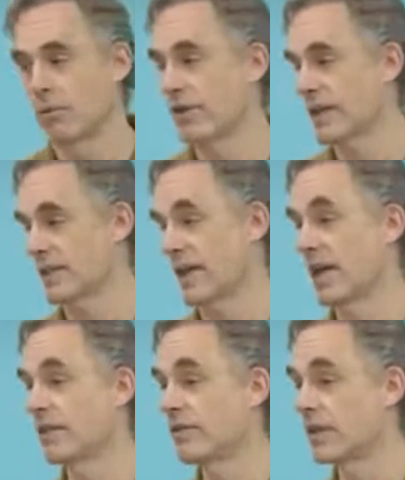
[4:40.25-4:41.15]
Well, that's a
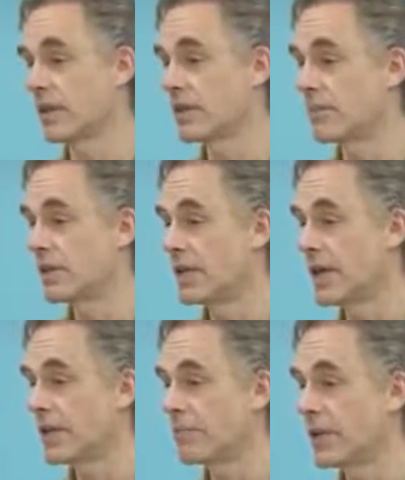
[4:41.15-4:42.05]
hell of a thing to be
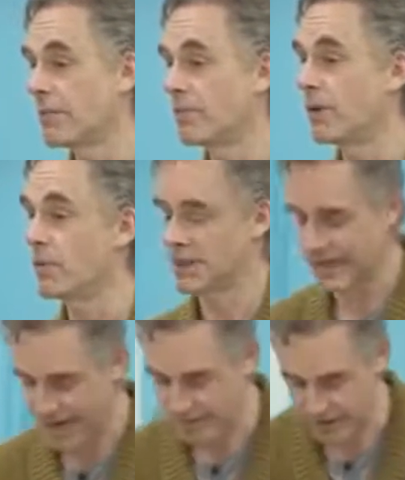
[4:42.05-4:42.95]
telling people, but what's
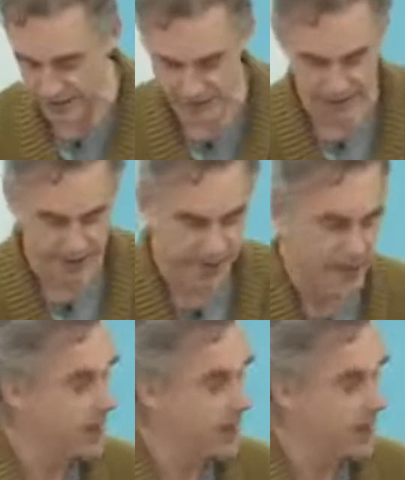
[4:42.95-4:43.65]
happened is that